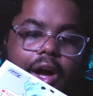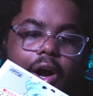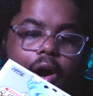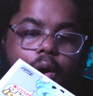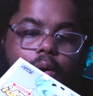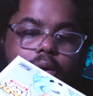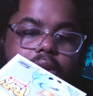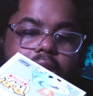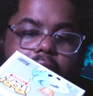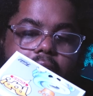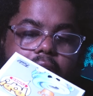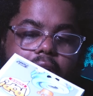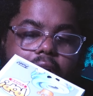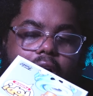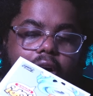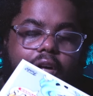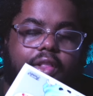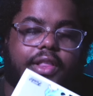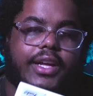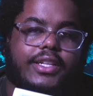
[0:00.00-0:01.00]
Okay,
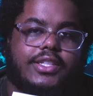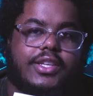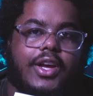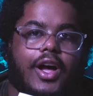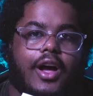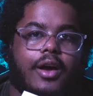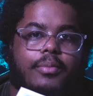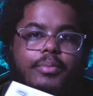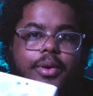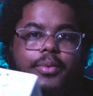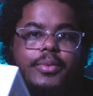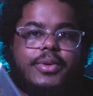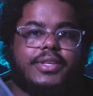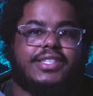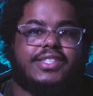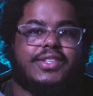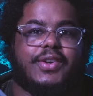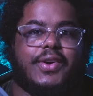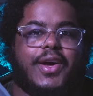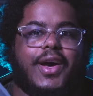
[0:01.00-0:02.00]
all that talk, but we
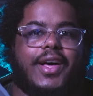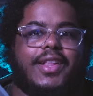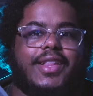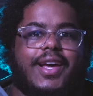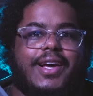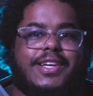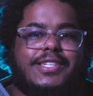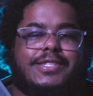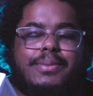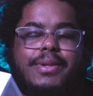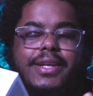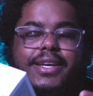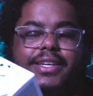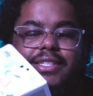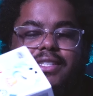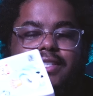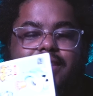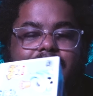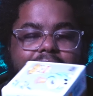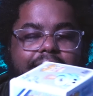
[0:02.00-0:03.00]
still got last
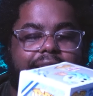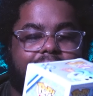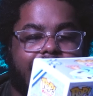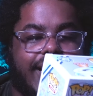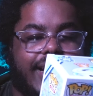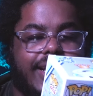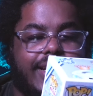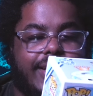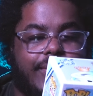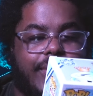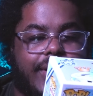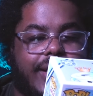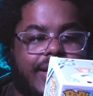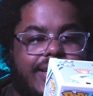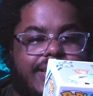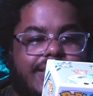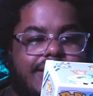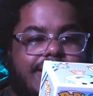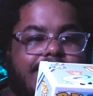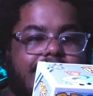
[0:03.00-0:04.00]
place.
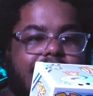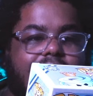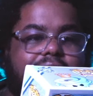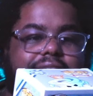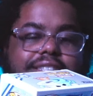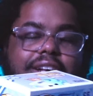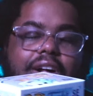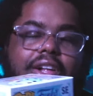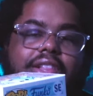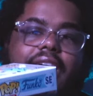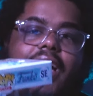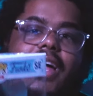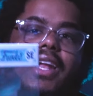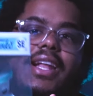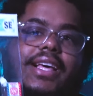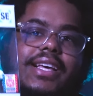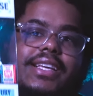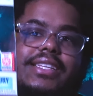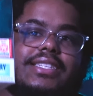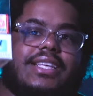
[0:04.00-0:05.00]
Anyways, so
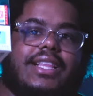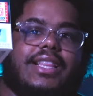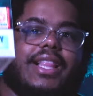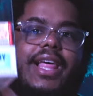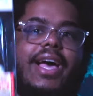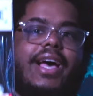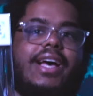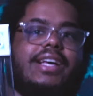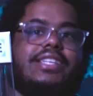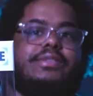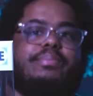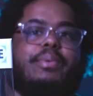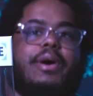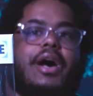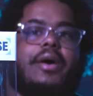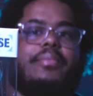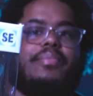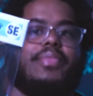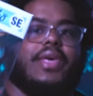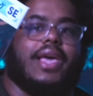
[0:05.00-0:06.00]
that is the last
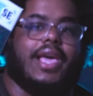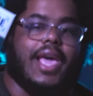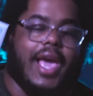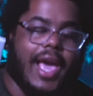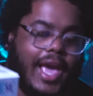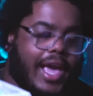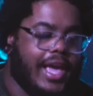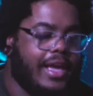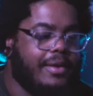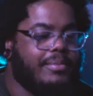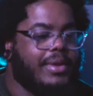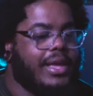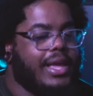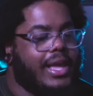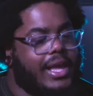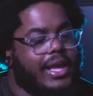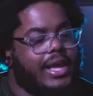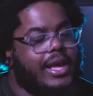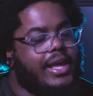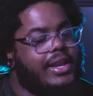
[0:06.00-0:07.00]
pop that came
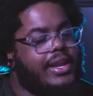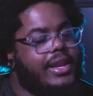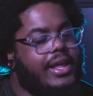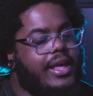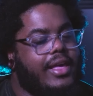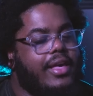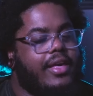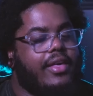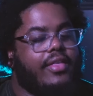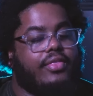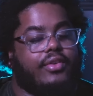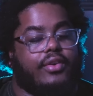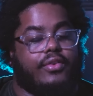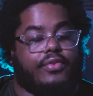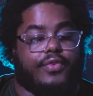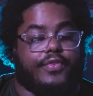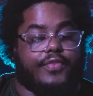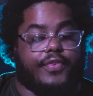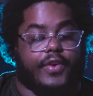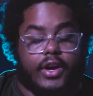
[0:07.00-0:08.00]
in the
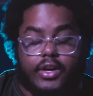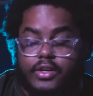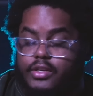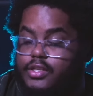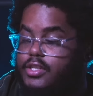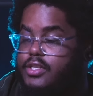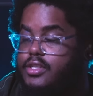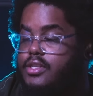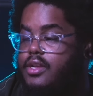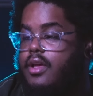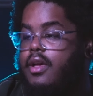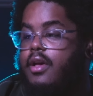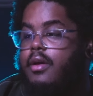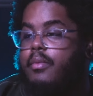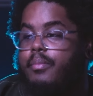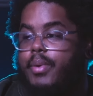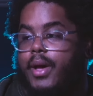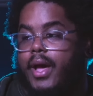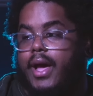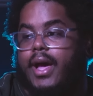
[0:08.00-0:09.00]
first
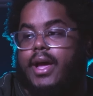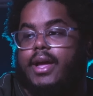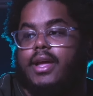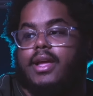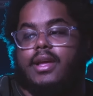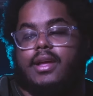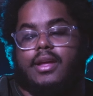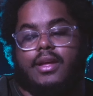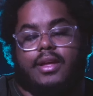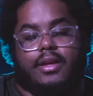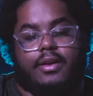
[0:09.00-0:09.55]
pack.